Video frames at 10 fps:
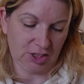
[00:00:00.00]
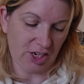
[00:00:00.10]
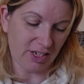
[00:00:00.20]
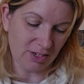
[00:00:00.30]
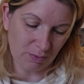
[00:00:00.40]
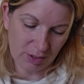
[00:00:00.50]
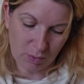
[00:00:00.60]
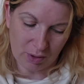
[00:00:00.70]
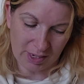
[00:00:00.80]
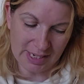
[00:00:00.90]
I don't really
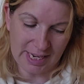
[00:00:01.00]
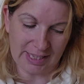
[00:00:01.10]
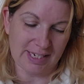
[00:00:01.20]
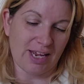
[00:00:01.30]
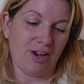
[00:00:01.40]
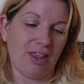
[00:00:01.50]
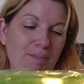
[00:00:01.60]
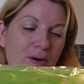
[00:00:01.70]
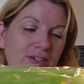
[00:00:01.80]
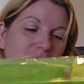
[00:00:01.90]
want to take this out of the box.